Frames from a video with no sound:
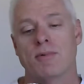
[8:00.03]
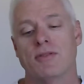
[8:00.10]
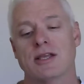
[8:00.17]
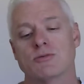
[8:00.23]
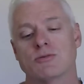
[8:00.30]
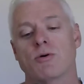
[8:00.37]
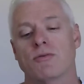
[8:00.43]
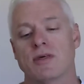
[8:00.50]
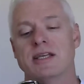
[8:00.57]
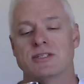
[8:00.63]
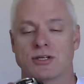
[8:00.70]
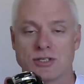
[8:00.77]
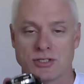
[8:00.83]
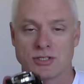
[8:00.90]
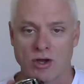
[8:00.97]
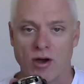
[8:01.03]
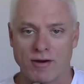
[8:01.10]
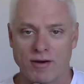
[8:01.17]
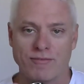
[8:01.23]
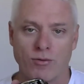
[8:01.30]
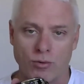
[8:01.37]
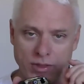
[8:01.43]
that's what these are
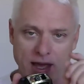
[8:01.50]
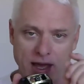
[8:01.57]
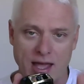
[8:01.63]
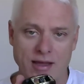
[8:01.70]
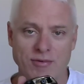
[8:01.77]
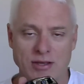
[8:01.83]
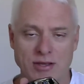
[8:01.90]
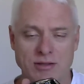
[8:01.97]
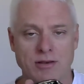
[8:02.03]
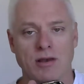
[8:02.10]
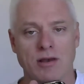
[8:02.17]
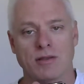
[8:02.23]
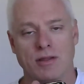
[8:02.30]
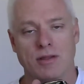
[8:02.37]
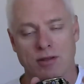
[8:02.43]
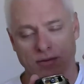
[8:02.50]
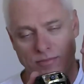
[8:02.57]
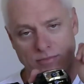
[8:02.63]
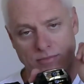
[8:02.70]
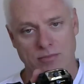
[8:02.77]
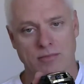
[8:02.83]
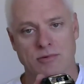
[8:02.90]
designed for. The
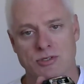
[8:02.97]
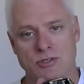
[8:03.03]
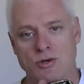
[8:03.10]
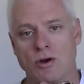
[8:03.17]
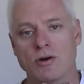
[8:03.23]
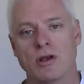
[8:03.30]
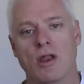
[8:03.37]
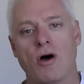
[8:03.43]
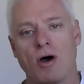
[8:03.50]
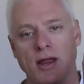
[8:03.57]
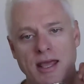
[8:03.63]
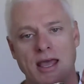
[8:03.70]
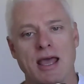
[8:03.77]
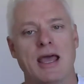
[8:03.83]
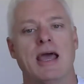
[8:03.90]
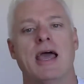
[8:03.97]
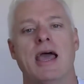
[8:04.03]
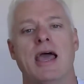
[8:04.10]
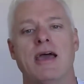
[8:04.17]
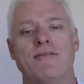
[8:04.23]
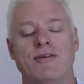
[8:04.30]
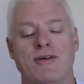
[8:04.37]
stronger line,
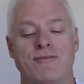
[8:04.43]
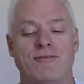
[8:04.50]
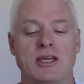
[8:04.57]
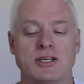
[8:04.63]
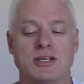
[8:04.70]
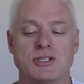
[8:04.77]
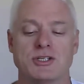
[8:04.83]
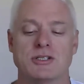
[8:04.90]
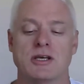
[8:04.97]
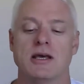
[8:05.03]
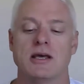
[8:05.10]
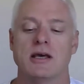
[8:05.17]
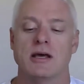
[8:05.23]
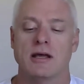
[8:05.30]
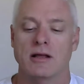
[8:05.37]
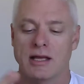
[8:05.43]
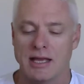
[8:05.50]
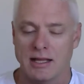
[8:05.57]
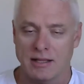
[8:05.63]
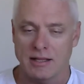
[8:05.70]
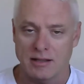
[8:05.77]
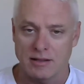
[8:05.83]
heavier fish,
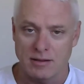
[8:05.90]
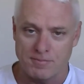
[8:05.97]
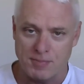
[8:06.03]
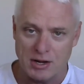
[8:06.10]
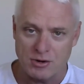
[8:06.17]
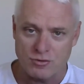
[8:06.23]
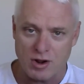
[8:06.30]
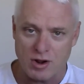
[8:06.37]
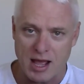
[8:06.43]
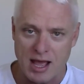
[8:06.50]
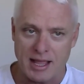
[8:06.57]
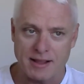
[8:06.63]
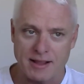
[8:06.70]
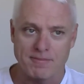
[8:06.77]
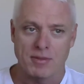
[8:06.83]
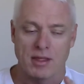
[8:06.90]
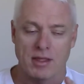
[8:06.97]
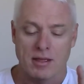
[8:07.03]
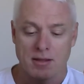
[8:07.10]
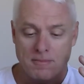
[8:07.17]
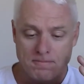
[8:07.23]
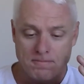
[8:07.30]
better drag,
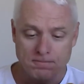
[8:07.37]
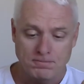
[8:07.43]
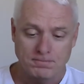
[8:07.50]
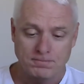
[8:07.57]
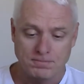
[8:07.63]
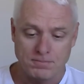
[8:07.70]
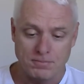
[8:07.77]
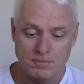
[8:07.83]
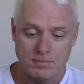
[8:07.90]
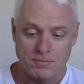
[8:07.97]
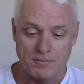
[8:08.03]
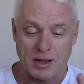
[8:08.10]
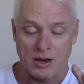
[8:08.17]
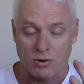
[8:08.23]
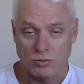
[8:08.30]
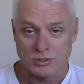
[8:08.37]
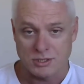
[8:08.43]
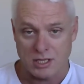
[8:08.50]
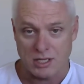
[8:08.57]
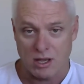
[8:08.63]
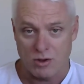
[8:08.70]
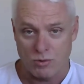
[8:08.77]
but
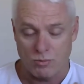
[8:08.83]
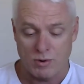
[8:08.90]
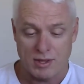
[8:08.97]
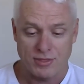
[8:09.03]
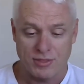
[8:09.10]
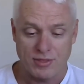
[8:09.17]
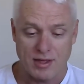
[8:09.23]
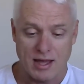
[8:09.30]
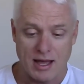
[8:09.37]
also with